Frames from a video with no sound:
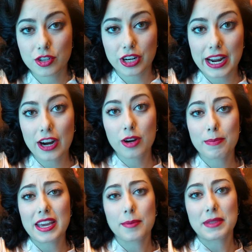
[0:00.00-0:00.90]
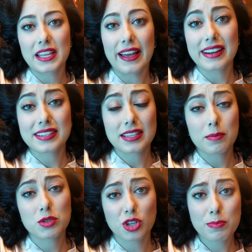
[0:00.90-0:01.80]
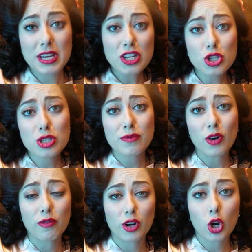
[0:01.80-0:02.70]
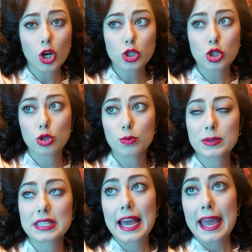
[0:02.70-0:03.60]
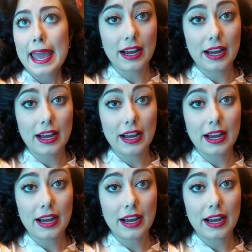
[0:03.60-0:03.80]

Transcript: After hair and makeup, they lined us up, took pictures of all of our costumes.